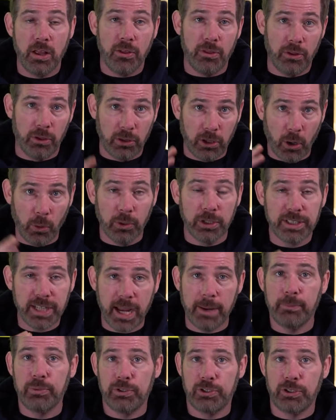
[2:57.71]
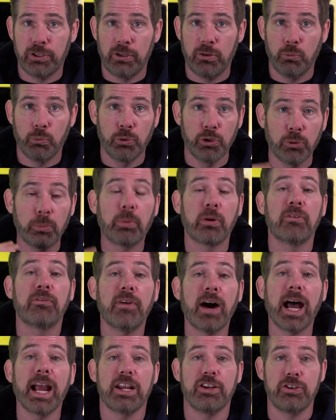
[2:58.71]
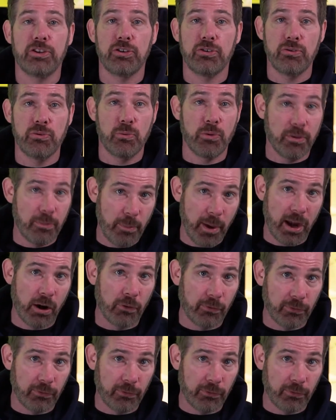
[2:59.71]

the lower temperature will provide you with better